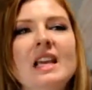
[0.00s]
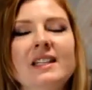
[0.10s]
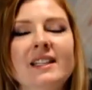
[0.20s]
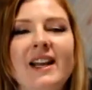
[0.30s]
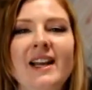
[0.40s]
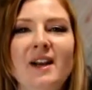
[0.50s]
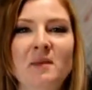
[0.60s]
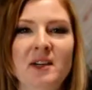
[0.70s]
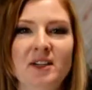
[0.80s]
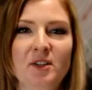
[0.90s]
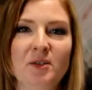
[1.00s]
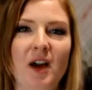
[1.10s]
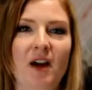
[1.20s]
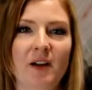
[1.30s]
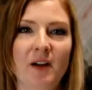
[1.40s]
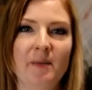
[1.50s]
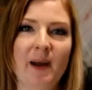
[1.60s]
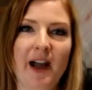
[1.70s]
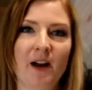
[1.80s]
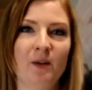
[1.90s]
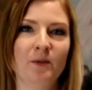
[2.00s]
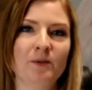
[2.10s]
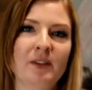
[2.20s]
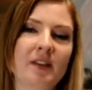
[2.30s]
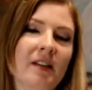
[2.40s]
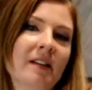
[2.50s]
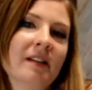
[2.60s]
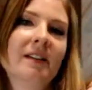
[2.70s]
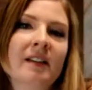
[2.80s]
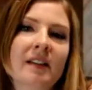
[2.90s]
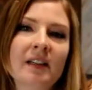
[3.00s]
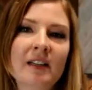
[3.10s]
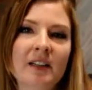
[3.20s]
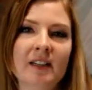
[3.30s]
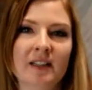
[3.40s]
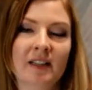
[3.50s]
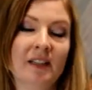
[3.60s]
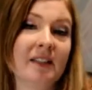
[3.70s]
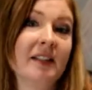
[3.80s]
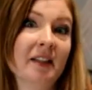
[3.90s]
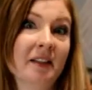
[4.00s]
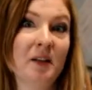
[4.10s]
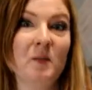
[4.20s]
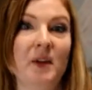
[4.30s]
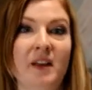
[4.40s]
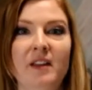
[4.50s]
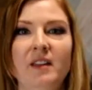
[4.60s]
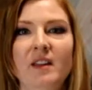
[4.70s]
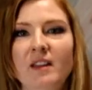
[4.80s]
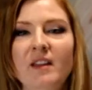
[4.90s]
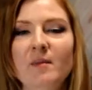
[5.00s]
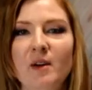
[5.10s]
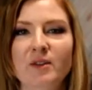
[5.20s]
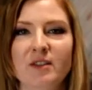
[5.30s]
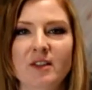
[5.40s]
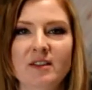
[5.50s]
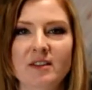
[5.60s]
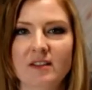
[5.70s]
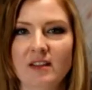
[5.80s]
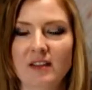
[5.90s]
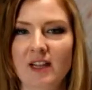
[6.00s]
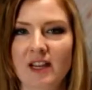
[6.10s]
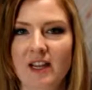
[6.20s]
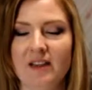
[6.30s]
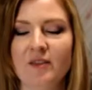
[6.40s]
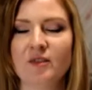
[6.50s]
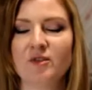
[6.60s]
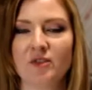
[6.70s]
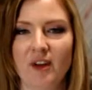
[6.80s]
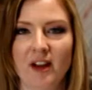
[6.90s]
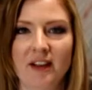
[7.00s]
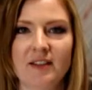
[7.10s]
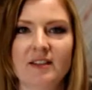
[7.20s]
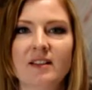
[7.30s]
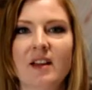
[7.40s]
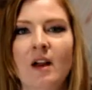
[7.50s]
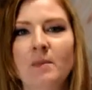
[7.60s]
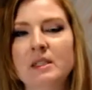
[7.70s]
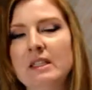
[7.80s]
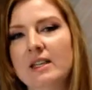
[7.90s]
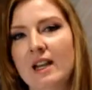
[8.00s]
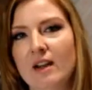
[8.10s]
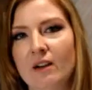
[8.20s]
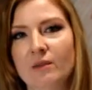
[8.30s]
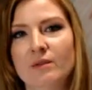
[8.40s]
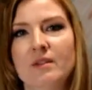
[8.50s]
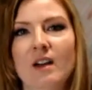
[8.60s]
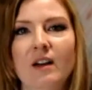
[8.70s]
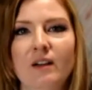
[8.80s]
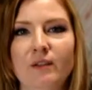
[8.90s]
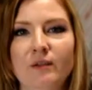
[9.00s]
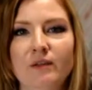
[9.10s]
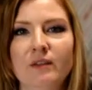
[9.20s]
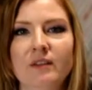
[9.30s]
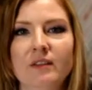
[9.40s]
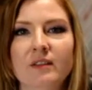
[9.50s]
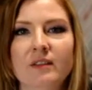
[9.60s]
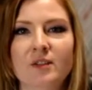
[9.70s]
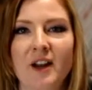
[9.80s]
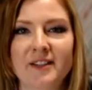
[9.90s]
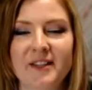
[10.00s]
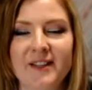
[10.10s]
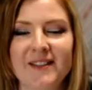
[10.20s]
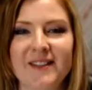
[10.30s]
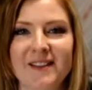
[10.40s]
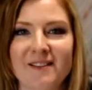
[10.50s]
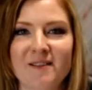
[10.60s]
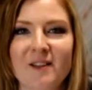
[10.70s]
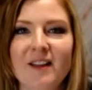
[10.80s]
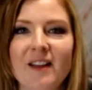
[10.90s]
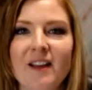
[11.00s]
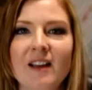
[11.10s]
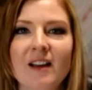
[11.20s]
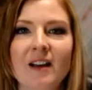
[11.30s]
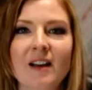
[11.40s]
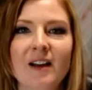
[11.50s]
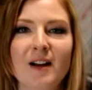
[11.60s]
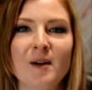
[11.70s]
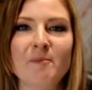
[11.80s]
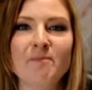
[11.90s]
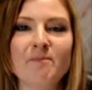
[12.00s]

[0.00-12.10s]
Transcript: Today I wanted to talk about dealing with the emotions and the stress, the ups and downs of trying to conceive. I